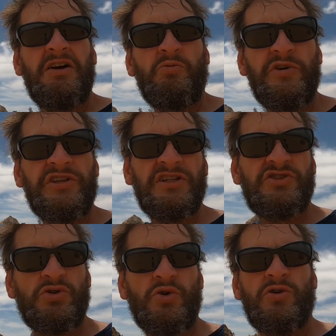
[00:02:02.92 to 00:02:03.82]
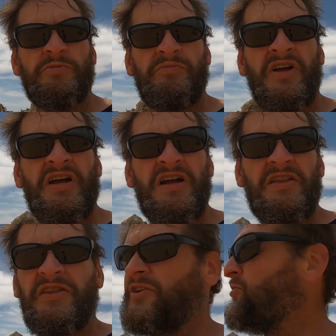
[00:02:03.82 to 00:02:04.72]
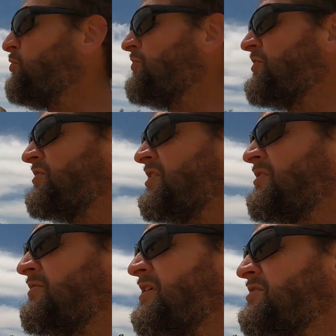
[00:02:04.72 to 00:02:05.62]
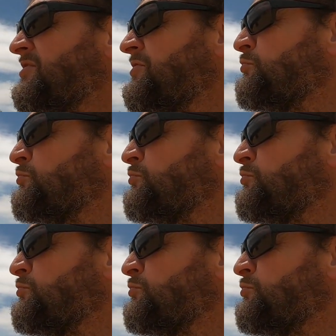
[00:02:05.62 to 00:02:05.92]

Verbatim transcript: And when they saw them, they thought that they were actually